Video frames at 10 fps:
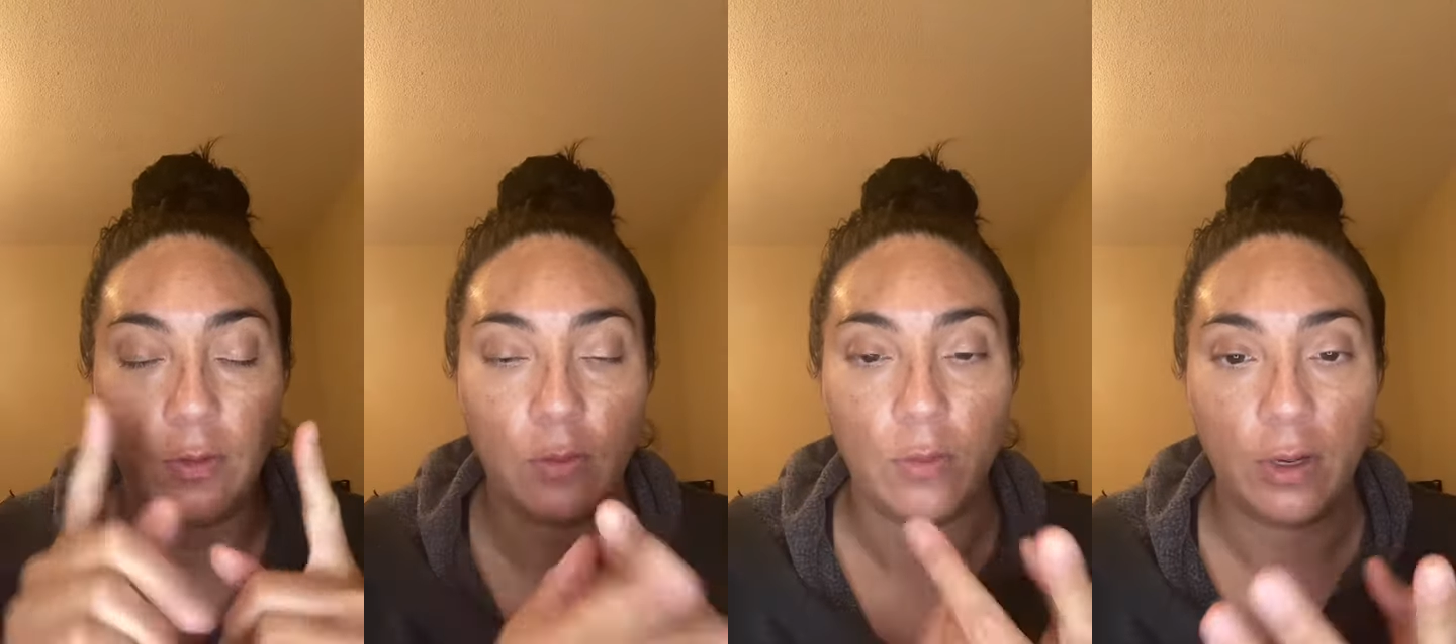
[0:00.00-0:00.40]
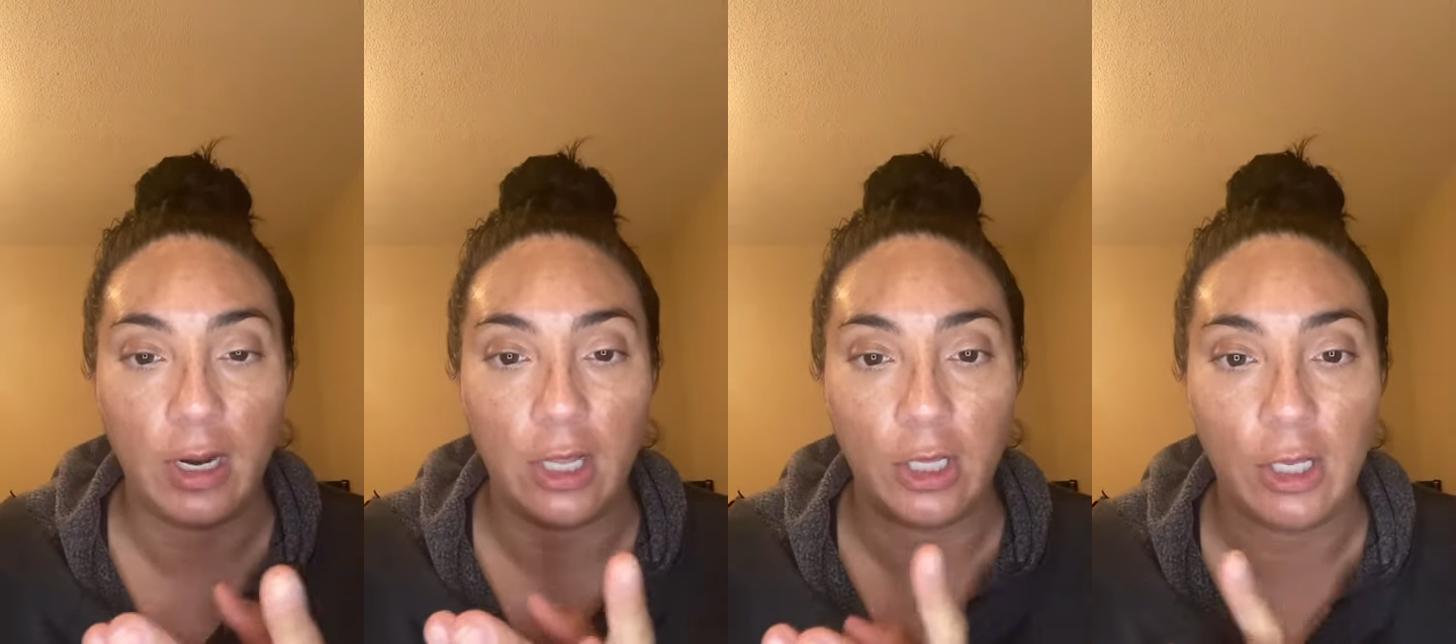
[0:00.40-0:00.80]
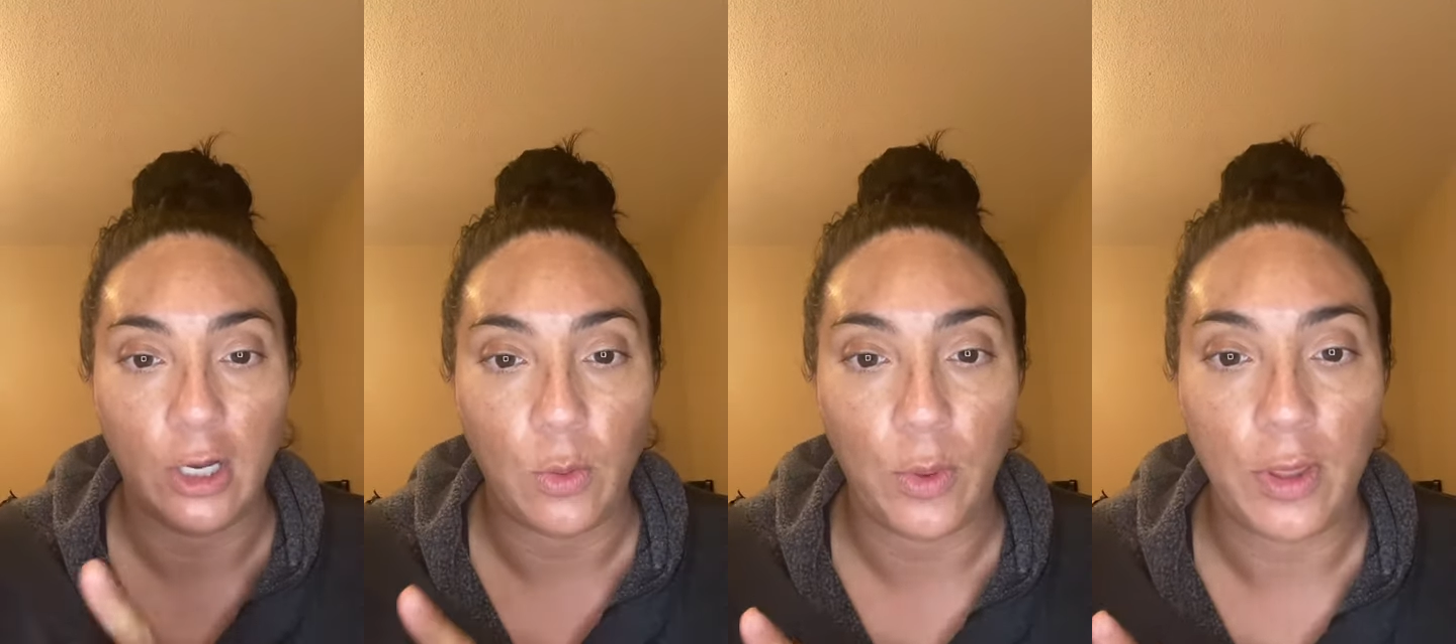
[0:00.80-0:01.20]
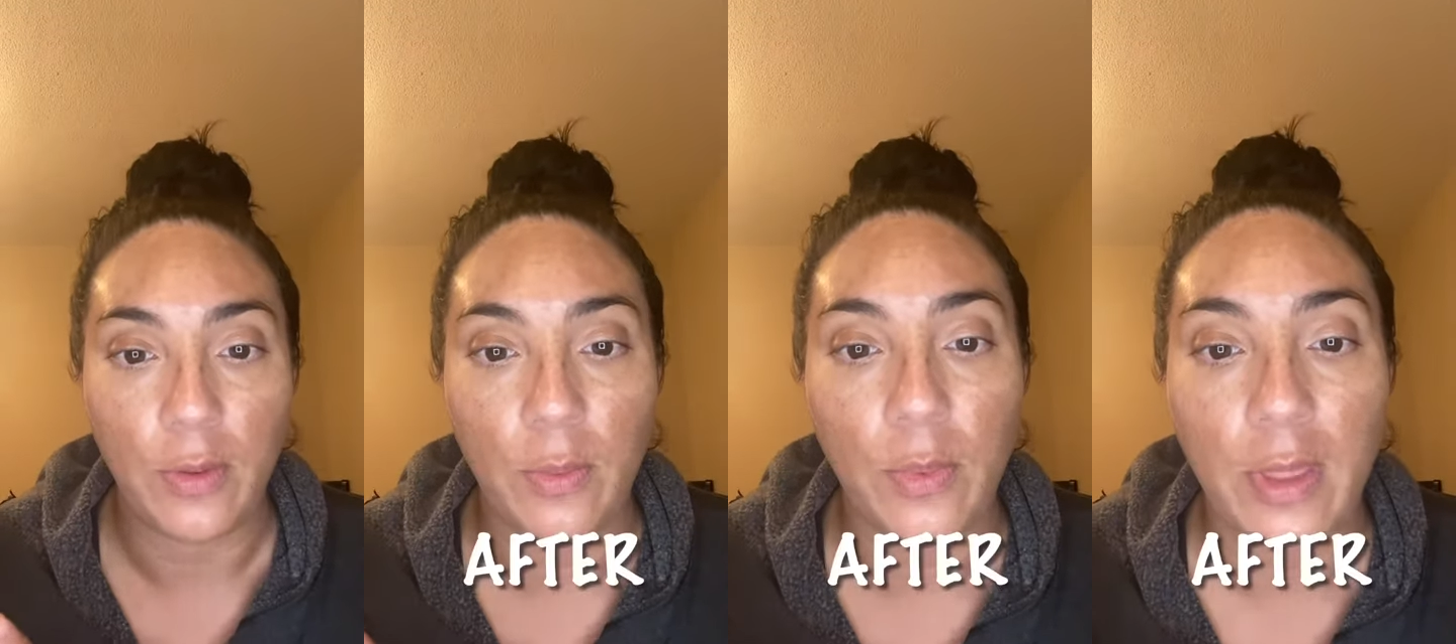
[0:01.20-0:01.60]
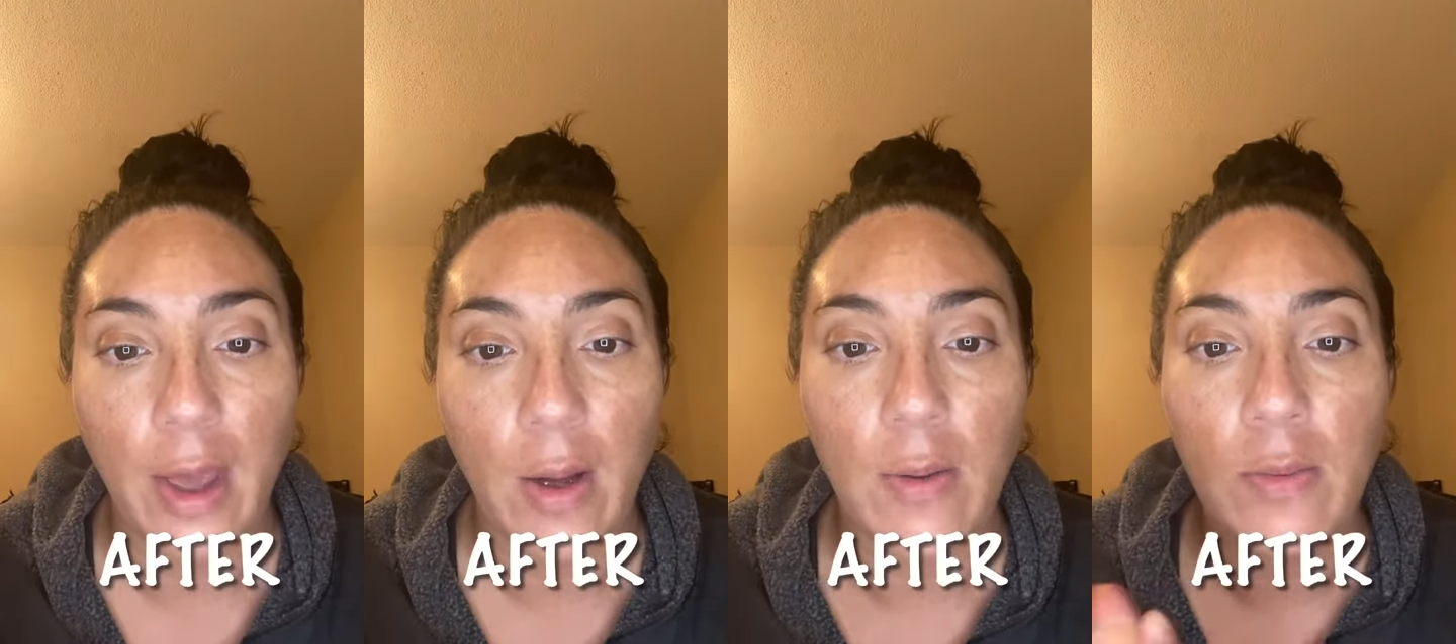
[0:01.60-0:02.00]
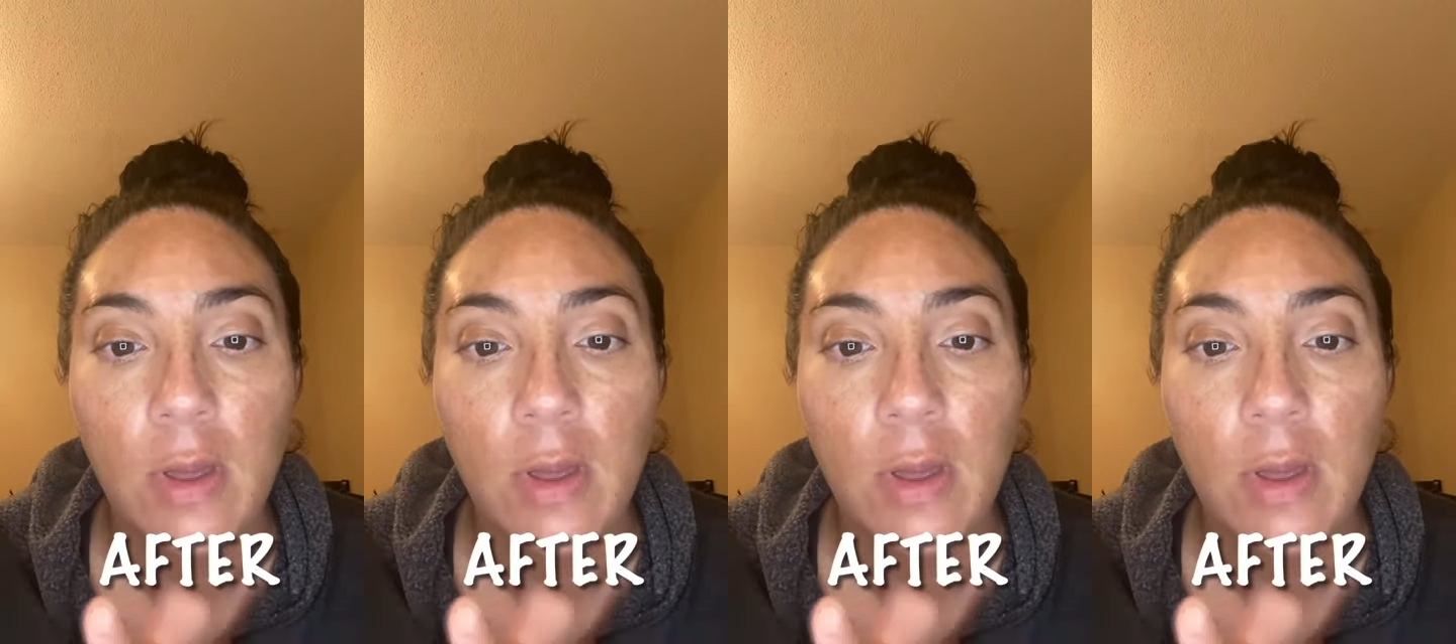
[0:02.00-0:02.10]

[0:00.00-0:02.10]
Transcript: what I look like with and without.